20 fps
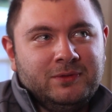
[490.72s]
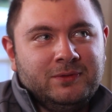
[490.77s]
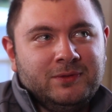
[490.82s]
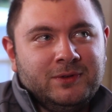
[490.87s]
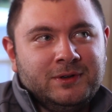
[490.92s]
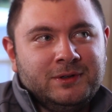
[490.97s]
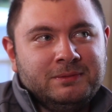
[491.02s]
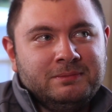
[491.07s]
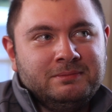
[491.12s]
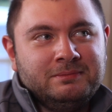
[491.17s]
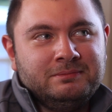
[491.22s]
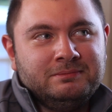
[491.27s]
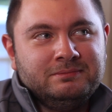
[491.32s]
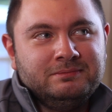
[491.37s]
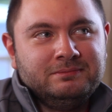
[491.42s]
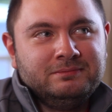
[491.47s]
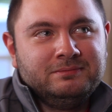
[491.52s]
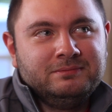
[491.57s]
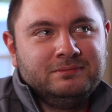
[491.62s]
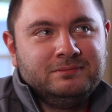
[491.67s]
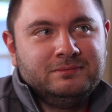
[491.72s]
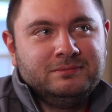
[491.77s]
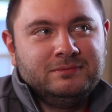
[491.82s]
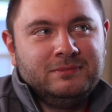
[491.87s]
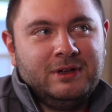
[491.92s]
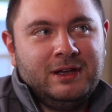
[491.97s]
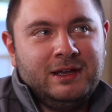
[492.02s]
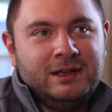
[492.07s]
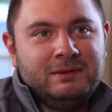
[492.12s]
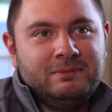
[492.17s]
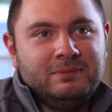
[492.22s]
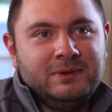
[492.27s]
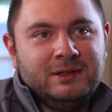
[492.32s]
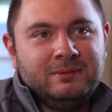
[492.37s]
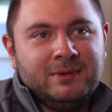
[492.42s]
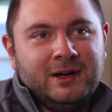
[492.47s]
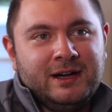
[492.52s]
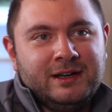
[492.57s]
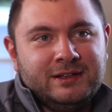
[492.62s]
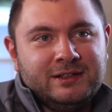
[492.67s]
from a B-
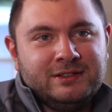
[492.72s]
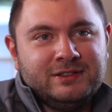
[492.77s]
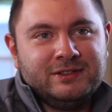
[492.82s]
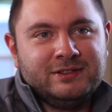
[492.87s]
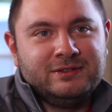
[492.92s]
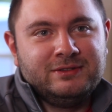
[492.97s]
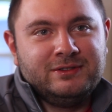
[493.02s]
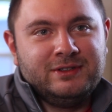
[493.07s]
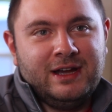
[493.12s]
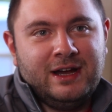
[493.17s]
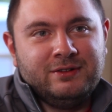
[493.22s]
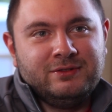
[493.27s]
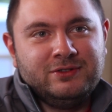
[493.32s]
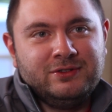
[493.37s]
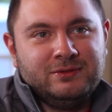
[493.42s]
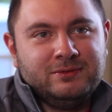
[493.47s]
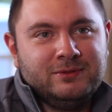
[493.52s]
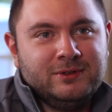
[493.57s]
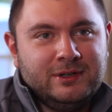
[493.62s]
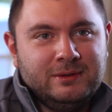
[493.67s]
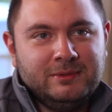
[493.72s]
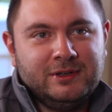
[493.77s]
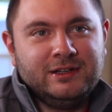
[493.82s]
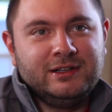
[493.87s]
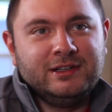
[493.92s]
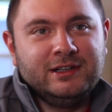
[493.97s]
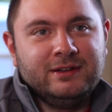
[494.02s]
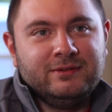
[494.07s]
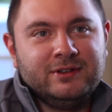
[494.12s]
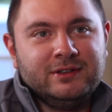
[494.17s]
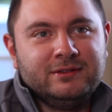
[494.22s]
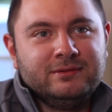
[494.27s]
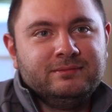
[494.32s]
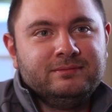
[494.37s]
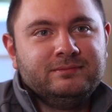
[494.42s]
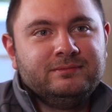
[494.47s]
down to what I'm gonna give it.